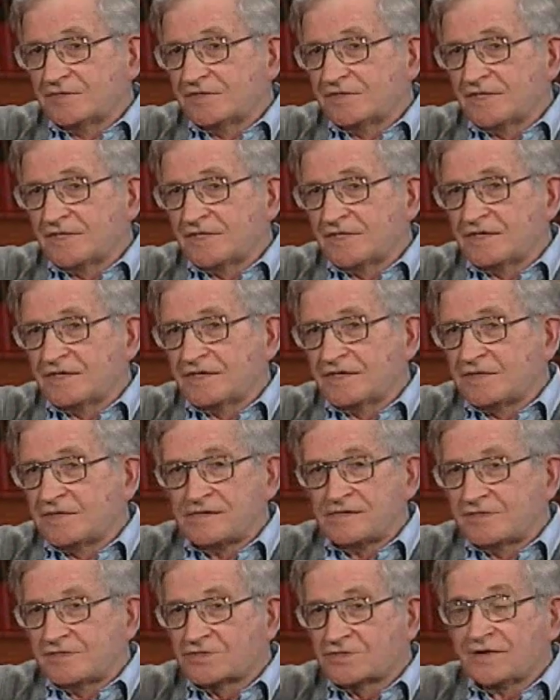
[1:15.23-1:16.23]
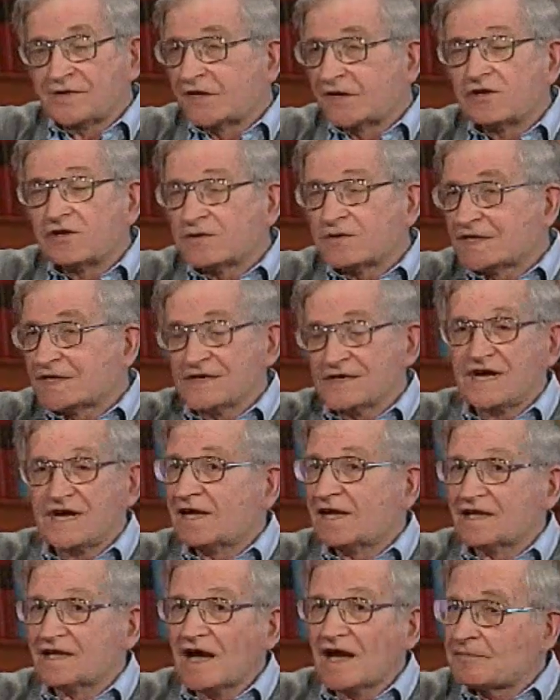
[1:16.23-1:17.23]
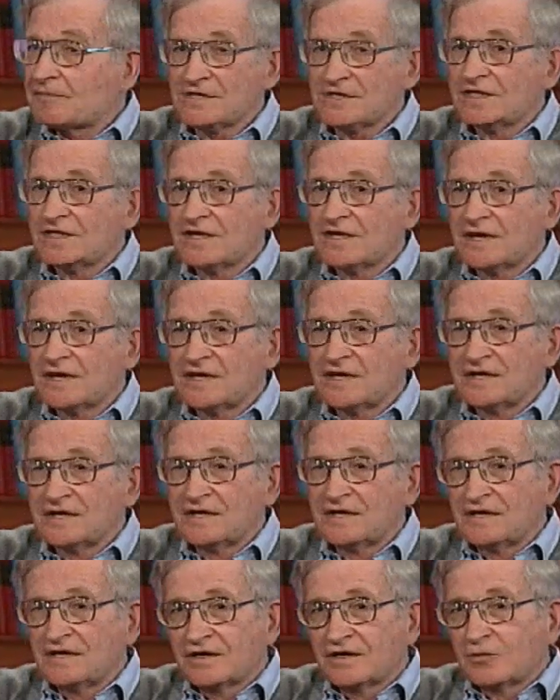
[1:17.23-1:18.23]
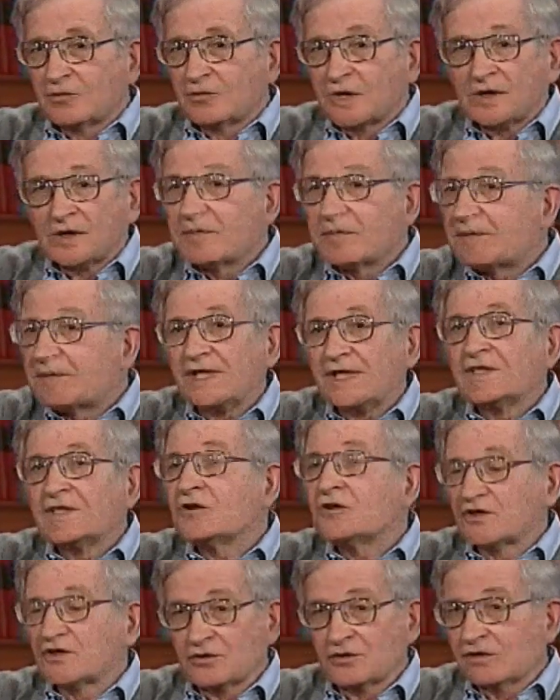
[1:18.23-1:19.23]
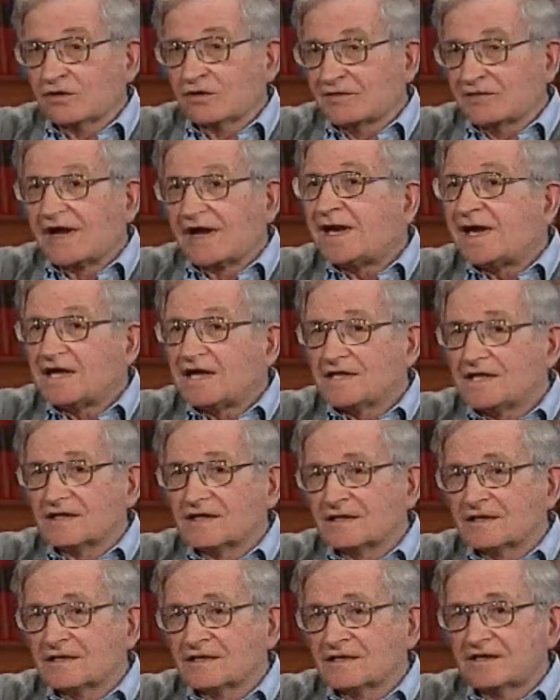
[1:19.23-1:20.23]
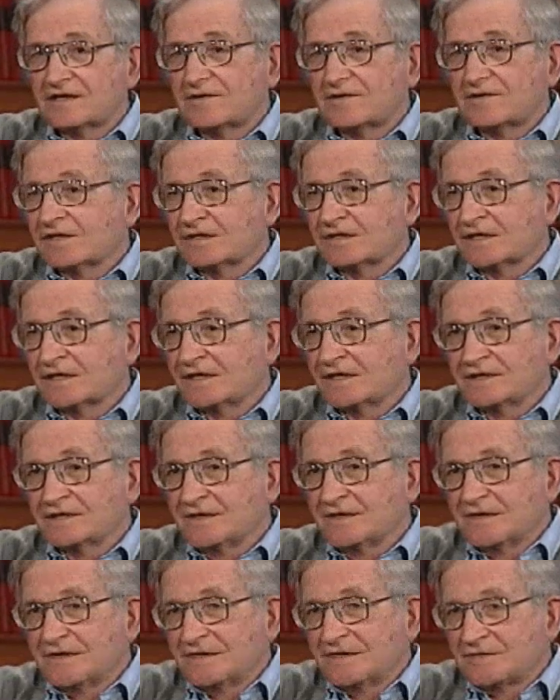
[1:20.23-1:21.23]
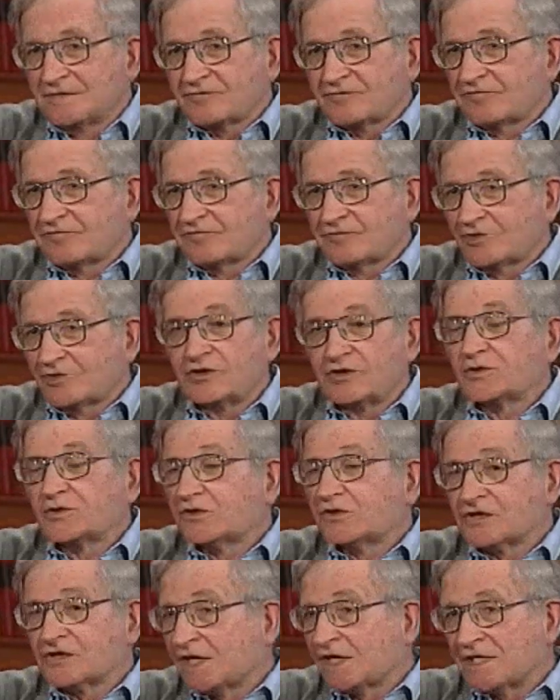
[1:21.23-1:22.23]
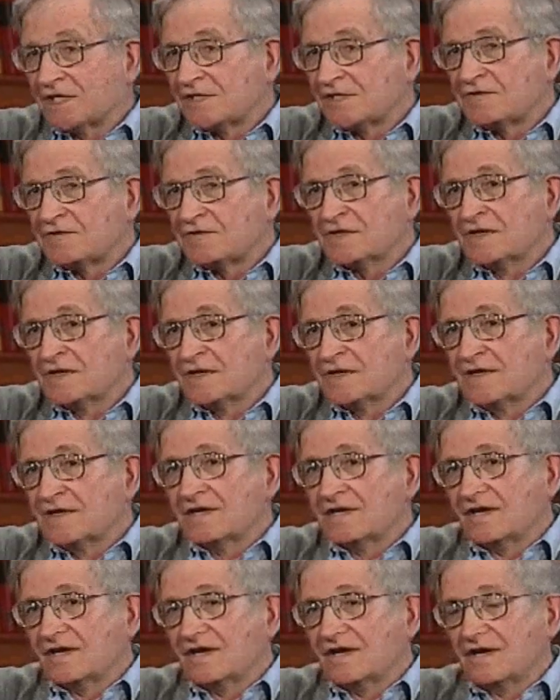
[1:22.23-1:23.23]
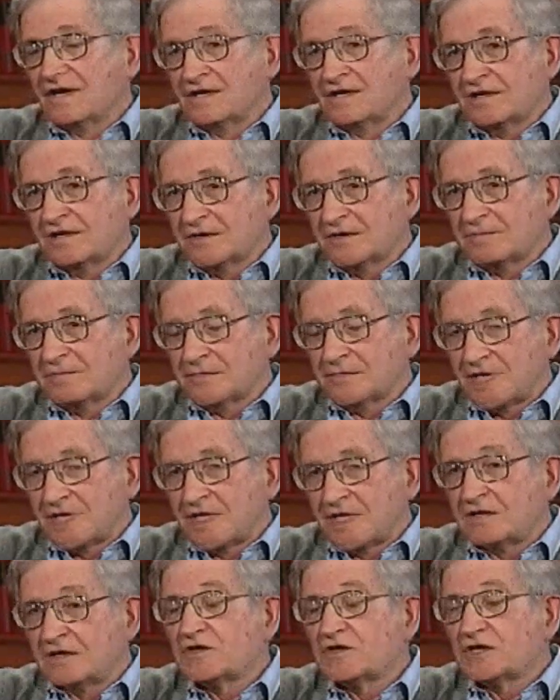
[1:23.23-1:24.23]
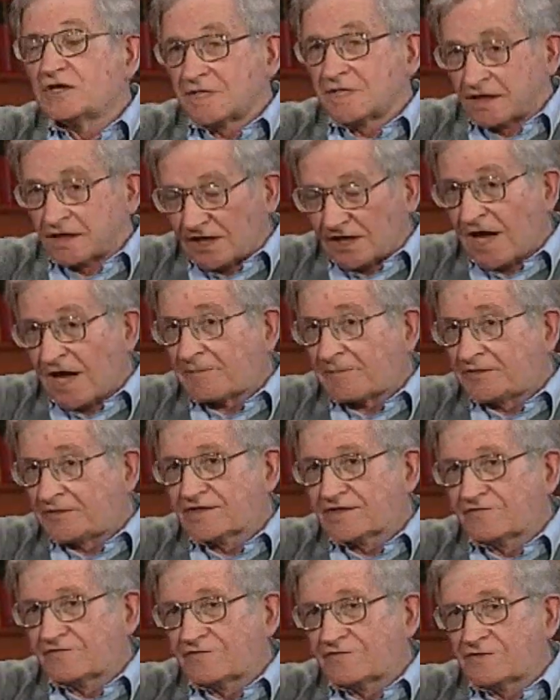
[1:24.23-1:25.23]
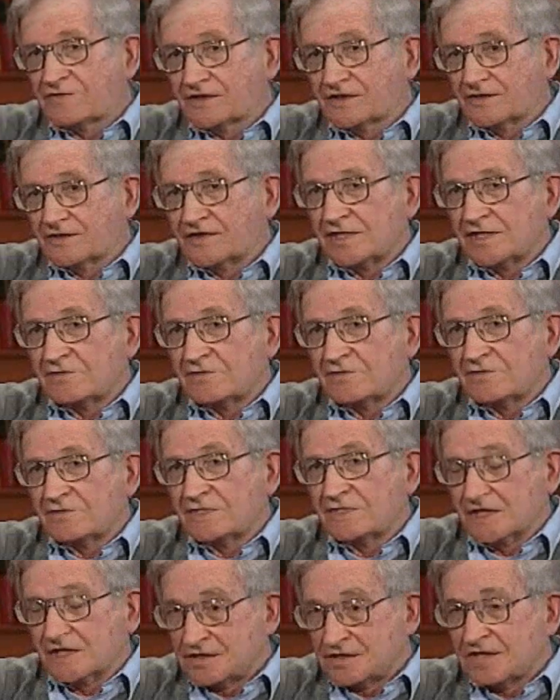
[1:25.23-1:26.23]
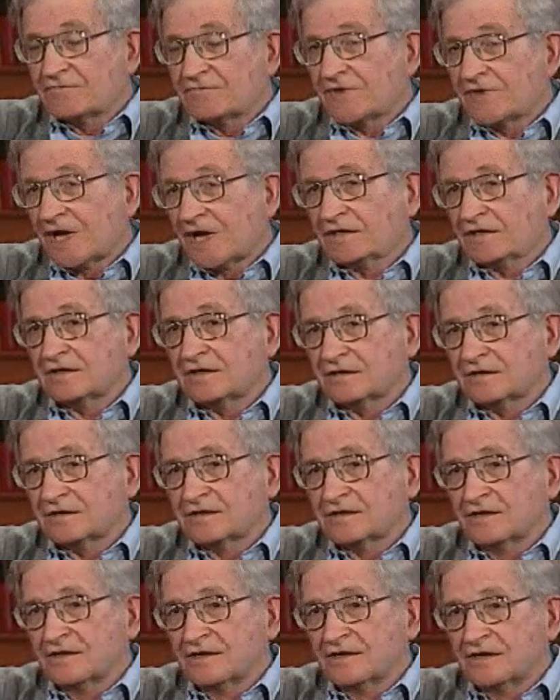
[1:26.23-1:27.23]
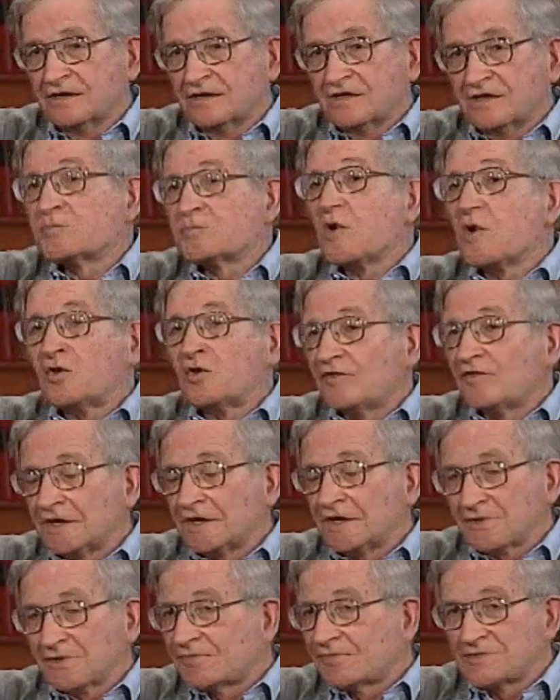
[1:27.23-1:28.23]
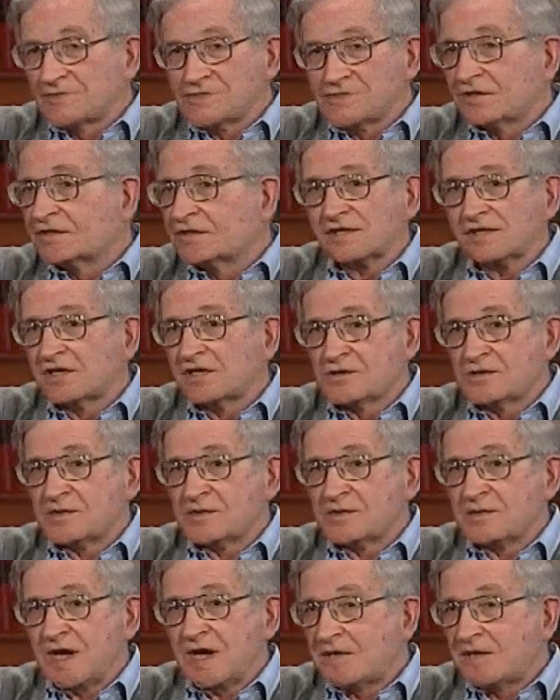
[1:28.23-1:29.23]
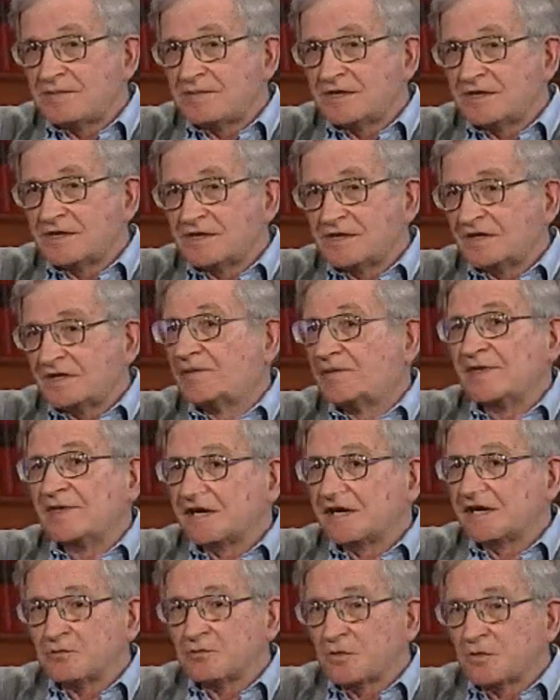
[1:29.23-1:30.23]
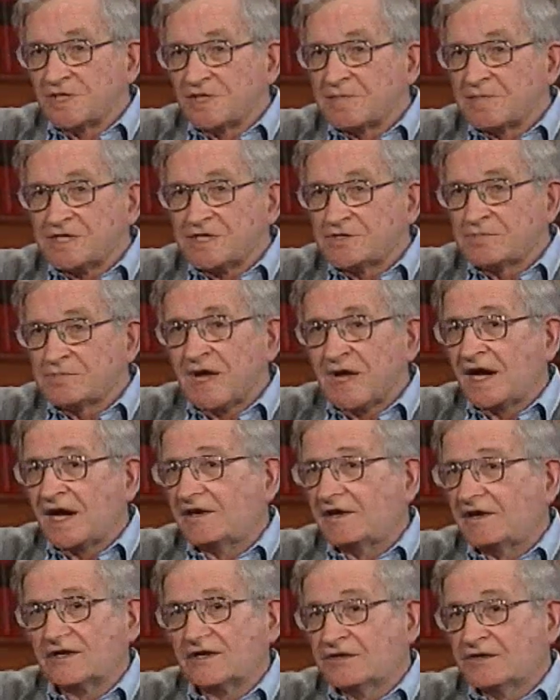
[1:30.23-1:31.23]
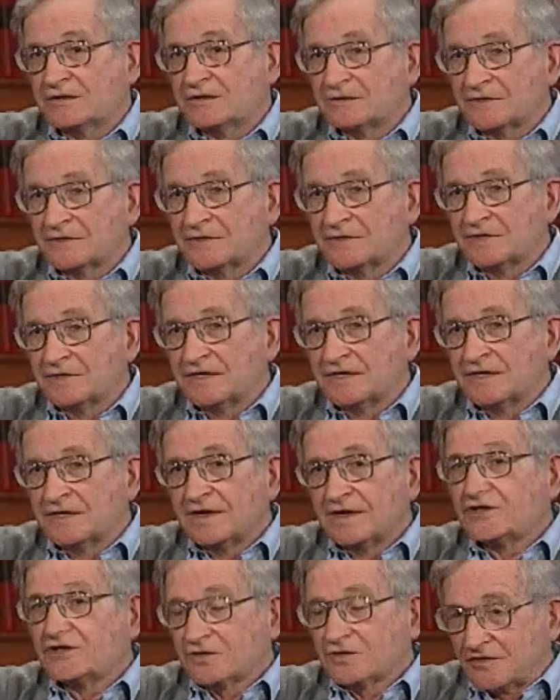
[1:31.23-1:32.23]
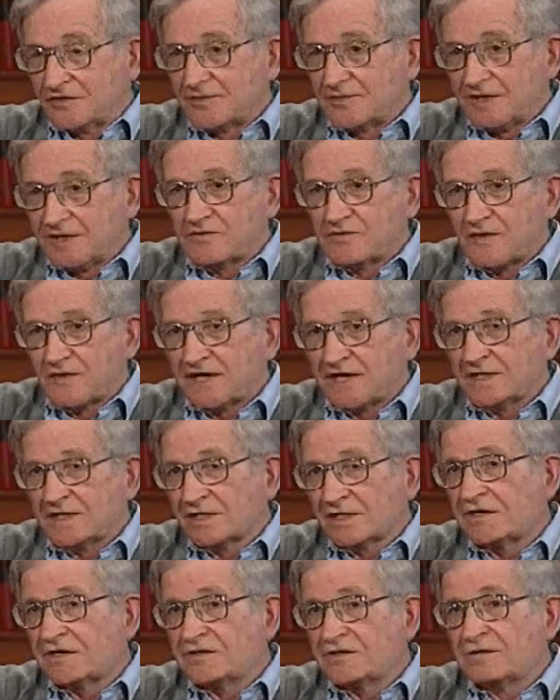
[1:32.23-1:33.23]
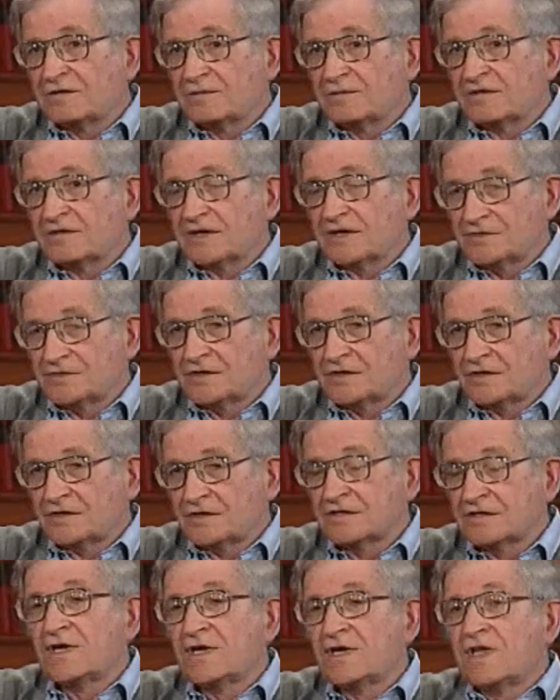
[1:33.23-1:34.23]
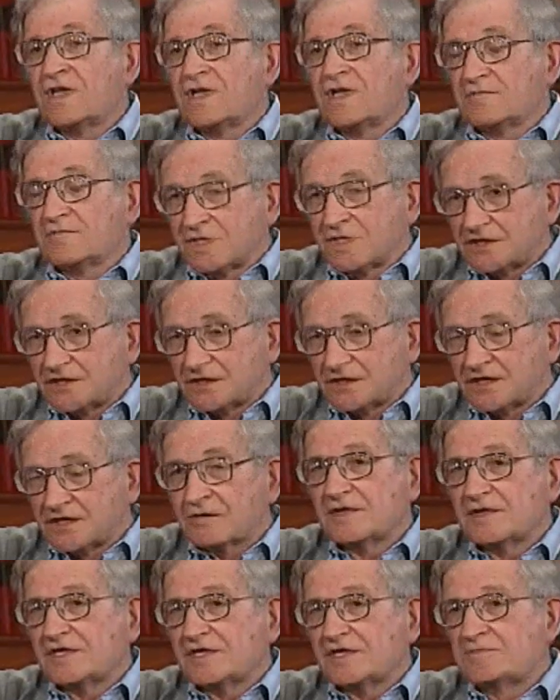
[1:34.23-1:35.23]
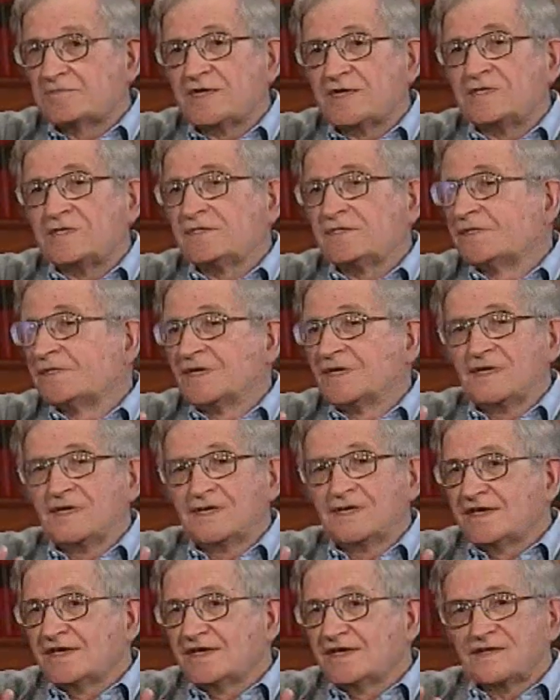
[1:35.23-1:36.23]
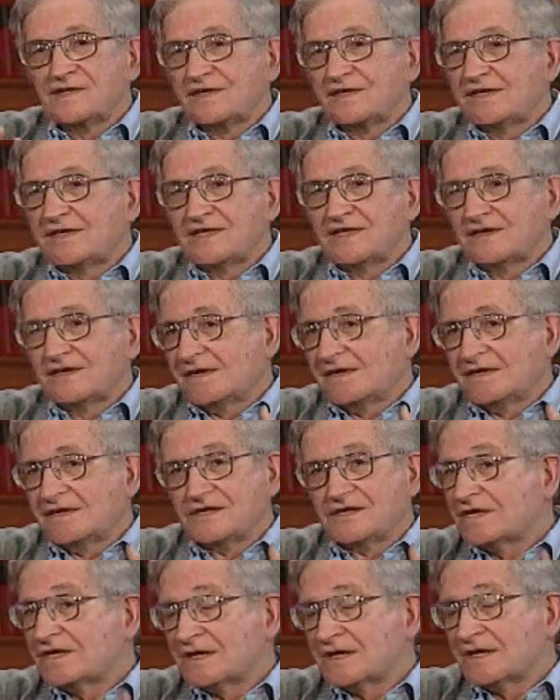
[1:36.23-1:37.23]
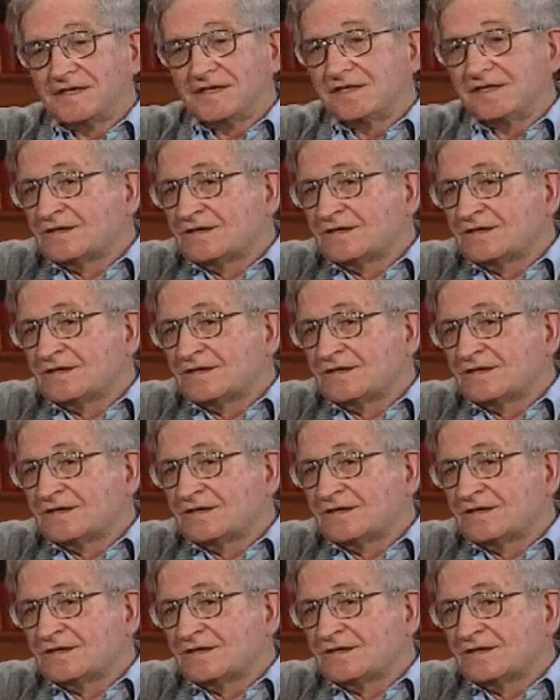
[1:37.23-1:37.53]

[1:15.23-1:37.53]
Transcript: the Soviet Union was the exact opposite of that. Working people had no control over anything. They were virtual slaves. And the collapse of the Soviet Union is in fact a small victory for socialism, in my opinion. It eliminated one of the major barriers to it and should have been recognized as such. But the term has been, as I said,